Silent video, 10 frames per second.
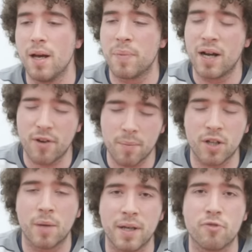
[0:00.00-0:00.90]
But if I'm
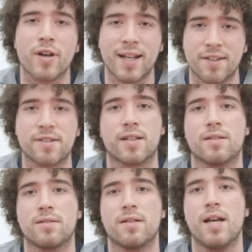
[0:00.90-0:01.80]
going to be
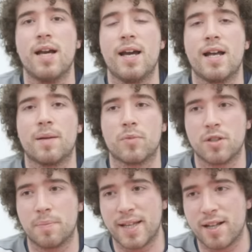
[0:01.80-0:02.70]
realistic, I'm
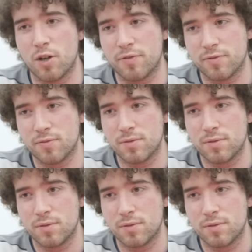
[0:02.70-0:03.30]
going to take off